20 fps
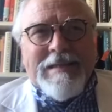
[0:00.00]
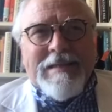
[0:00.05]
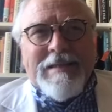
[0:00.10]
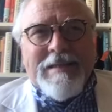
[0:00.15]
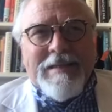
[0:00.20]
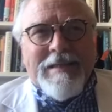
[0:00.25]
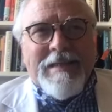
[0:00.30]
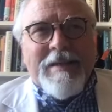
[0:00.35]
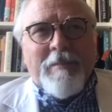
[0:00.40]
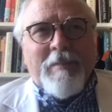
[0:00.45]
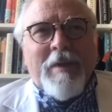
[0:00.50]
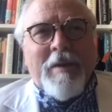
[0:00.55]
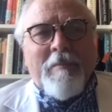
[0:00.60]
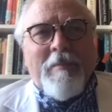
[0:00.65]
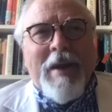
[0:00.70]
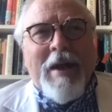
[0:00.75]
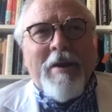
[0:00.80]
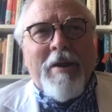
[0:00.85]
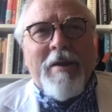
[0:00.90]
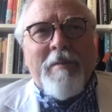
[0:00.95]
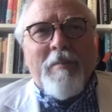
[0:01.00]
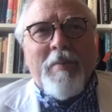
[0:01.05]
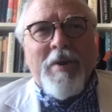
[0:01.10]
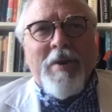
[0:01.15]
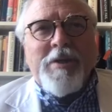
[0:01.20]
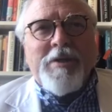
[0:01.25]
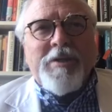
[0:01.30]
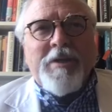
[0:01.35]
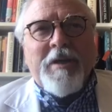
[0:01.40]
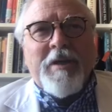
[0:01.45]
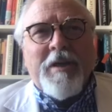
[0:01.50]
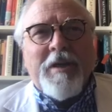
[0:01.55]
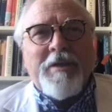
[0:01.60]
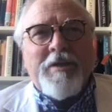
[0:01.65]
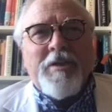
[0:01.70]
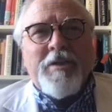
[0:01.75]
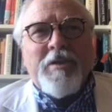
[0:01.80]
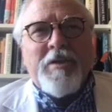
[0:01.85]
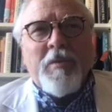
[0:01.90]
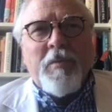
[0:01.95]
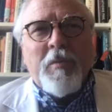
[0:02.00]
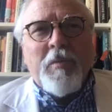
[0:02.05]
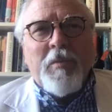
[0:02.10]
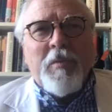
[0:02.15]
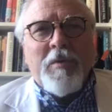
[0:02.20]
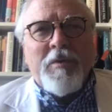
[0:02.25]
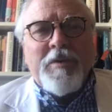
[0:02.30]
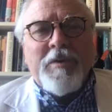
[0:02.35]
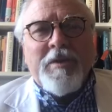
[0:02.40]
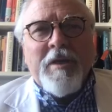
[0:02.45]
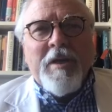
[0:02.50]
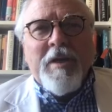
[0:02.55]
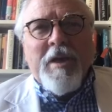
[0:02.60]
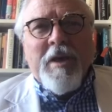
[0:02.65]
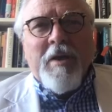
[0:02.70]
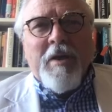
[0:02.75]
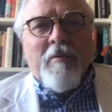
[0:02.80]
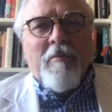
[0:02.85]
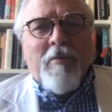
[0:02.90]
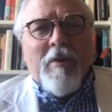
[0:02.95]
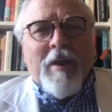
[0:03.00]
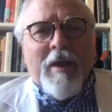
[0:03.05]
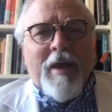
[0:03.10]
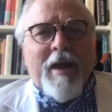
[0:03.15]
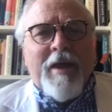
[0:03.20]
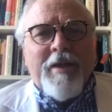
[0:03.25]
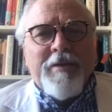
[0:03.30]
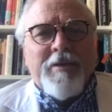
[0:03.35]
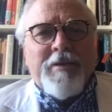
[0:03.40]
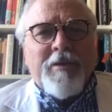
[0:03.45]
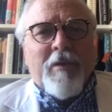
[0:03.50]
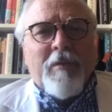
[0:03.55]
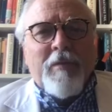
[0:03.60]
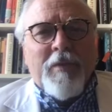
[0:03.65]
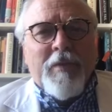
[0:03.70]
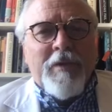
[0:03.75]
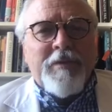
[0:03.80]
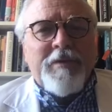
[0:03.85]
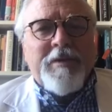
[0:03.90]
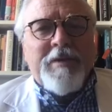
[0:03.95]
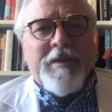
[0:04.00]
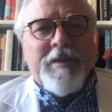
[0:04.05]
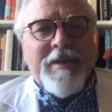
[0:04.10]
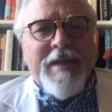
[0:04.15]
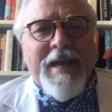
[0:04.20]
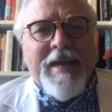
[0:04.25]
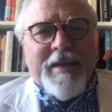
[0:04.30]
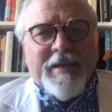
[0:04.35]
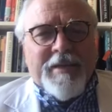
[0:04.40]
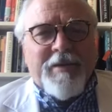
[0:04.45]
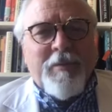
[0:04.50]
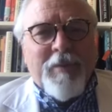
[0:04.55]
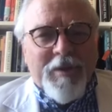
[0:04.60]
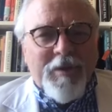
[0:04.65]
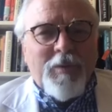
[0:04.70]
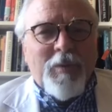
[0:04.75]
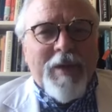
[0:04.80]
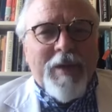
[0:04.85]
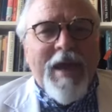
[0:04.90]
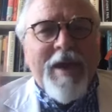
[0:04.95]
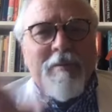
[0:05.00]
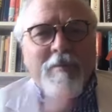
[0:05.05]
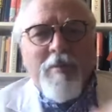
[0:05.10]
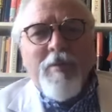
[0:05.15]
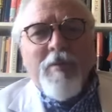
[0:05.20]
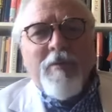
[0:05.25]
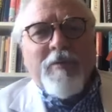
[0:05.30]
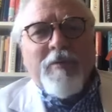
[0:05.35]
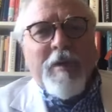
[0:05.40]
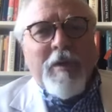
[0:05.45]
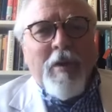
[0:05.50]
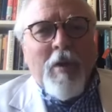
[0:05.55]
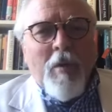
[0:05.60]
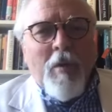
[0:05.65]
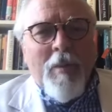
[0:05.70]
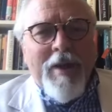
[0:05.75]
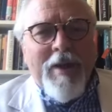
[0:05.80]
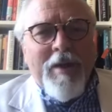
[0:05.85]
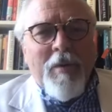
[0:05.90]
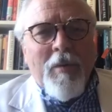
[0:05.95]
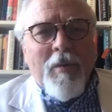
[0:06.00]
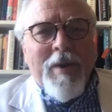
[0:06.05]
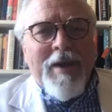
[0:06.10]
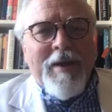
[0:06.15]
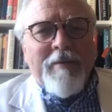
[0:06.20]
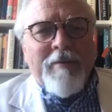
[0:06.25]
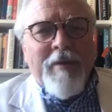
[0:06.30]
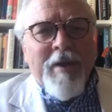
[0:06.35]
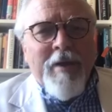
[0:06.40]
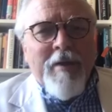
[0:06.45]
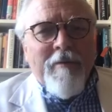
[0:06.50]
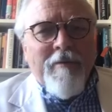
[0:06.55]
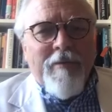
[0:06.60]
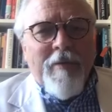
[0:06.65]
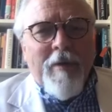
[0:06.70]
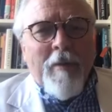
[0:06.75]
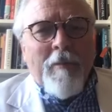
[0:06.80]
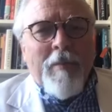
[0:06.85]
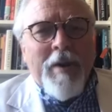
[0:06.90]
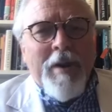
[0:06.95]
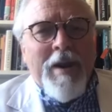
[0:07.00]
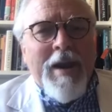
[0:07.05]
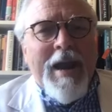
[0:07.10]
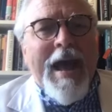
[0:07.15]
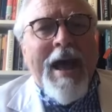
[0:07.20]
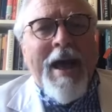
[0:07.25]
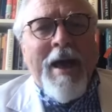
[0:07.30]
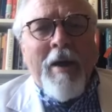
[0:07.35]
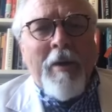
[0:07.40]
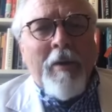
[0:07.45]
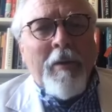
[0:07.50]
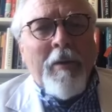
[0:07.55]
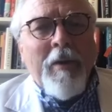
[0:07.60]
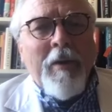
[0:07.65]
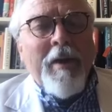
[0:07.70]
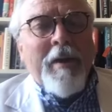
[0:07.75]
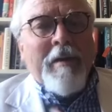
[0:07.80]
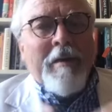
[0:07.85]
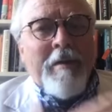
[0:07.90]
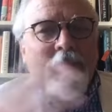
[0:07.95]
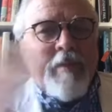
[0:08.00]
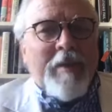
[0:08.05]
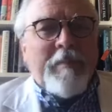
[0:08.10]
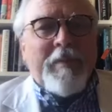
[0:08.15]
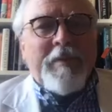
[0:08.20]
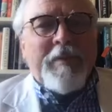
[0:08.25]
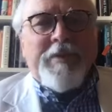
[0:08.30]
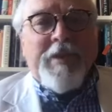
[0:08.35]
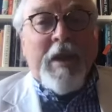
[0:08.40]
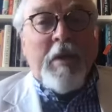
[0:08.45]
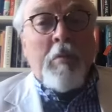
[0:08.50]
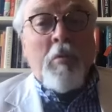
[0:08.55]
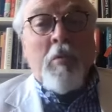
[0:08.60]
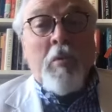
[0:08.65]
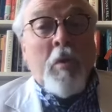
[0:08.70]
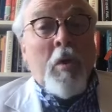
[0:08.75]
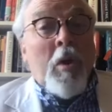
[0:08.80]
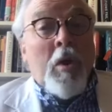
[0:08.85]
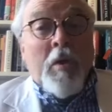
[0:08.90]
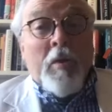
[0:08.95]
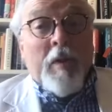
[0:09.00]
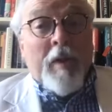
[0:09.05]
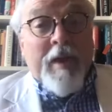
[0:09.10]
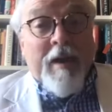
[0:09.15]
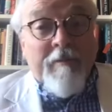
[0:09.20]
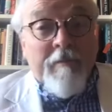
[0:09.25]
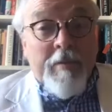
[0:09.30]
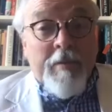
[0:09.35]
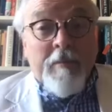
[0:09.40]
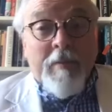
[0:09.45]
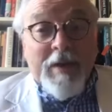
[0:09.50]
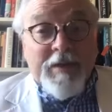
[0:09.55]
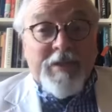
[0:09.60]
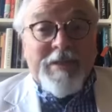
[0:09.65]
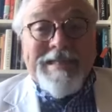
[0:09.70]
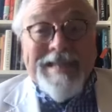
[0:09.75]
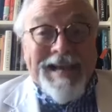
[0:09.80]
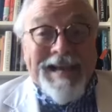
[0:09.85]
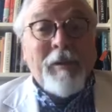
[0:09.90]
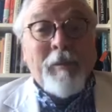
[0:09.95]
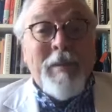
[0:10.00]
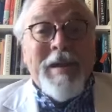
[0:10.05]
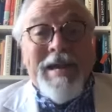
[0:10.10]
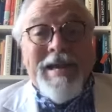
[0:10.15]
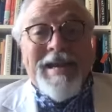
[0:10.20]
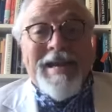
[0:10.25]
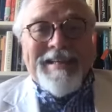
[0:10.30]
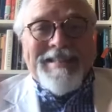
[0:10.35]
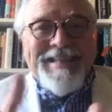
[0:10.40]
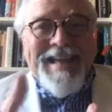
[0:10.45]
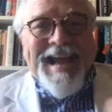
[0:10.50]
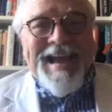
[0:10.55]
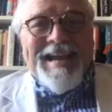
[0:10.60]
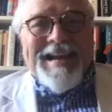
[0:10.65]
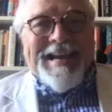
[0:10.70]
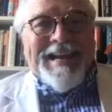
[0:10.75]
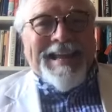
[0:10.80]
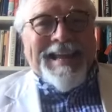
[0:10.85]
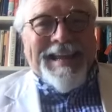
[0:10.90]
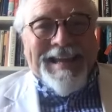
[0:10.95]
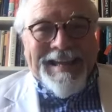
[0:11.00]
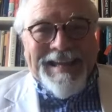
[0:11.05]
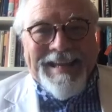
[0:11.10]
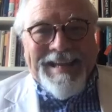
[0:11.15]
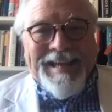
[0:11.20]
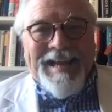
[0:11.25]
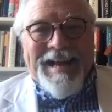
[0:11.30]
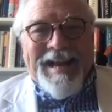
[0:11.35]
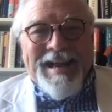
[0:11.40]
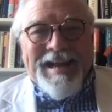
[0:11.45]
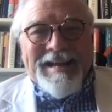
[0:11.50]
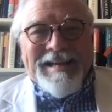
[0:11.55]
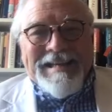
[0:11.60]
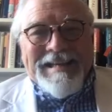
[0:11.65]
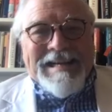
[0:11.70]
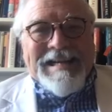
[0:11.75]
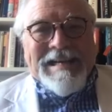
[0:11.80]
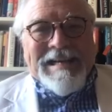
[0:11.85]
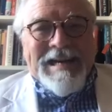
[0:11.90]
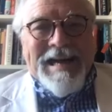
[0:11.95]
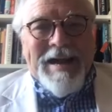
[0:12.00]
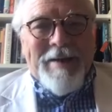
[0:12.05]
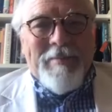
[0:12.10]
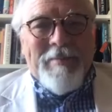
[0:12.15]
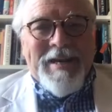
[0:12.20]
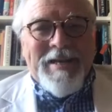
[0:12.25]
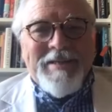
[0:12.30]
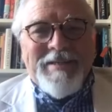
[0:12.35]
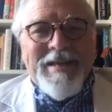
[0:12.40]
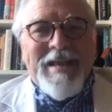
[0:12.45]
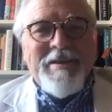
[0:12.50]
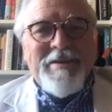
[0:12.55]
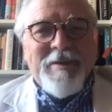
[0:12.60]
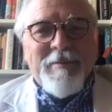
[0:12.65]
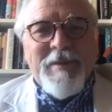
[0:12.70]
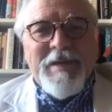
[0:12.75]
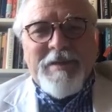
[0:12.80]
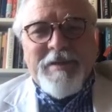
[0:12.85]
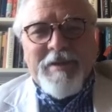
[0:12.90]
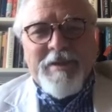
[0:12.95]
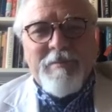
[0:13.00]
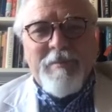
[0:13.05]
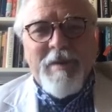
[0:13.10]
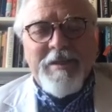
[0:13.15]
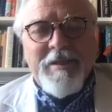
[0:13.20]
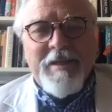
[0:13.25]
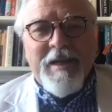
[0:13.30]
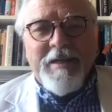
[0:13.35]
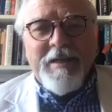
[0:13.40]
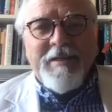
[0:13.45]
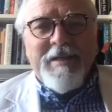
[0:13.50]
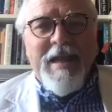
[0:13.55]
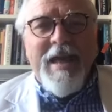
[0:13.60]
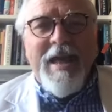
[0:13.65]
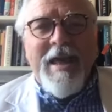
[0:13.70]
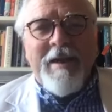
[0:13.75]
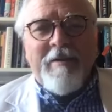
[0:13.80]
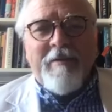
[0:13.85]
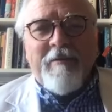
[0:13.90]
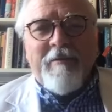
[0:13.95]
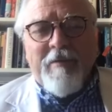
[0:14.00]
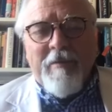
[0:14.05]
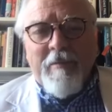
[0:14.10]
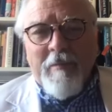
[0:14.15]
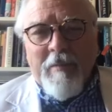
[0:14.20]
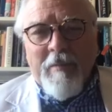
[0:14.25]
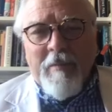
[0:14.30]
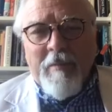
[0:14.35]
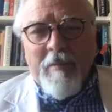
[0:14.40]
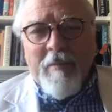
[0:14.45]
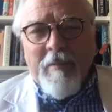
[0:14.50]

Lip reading: deeply buried British urge towards reliance on the state, which we had moved a long way away from. But now people are saying, whoa, the government must tell me exactly, how many centimeters must I stand from my,